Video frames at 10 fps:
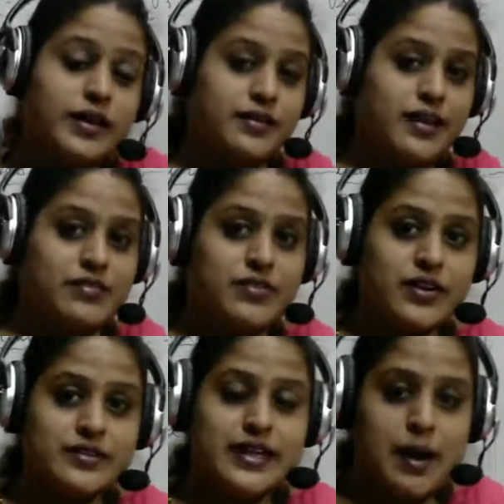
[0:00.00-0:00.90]

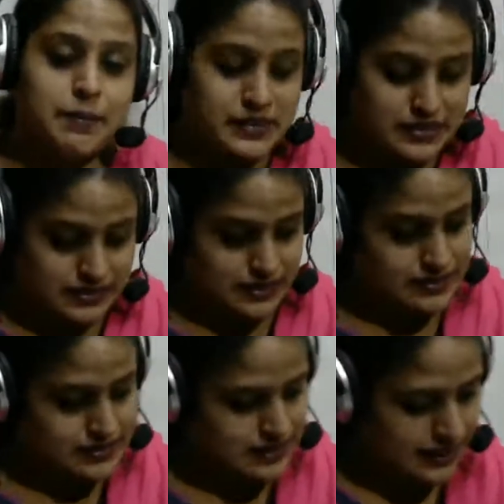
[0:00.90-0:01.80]
interesting thing happens in the
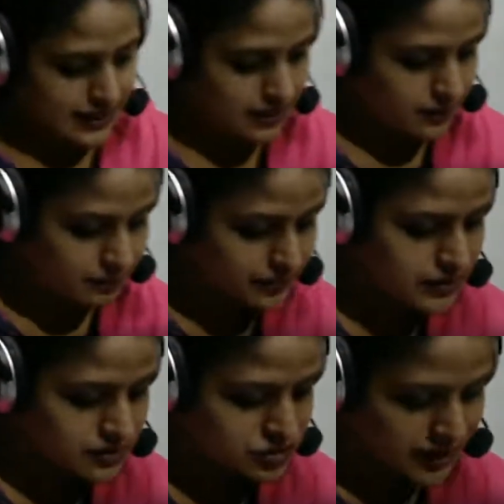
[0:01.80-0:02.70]
second
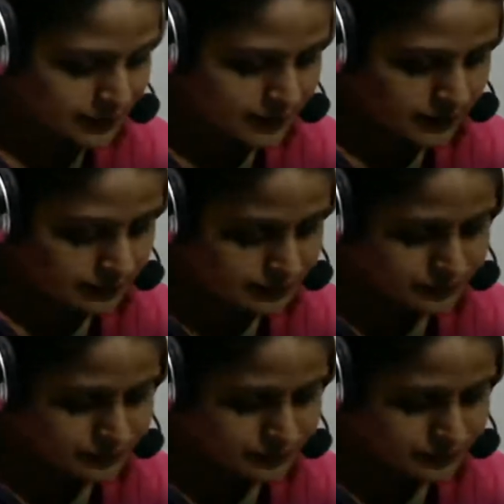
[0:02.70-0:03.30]
chapter.